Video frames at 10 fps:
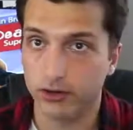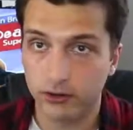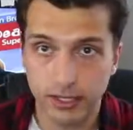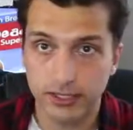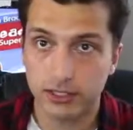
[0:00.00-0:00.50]
You
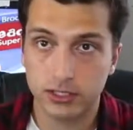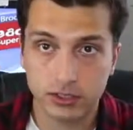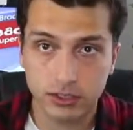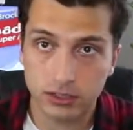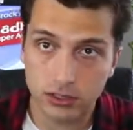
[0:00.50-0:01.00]
don't need
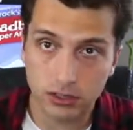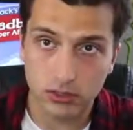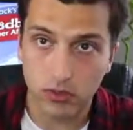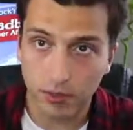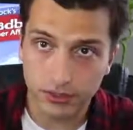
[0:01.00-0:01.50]
to
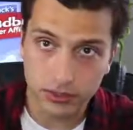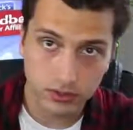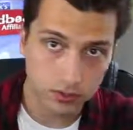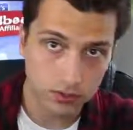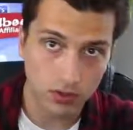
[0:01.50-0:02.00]
do all
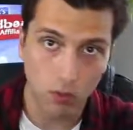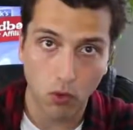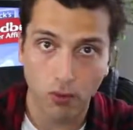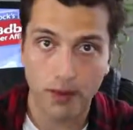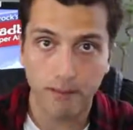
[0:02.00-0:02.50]
this,
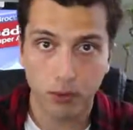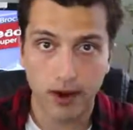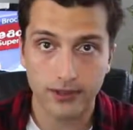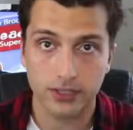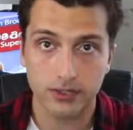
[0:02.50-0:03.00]
warm-up
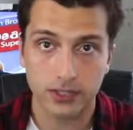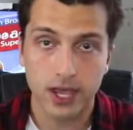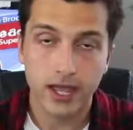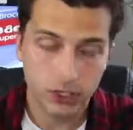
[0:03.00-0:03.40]
process.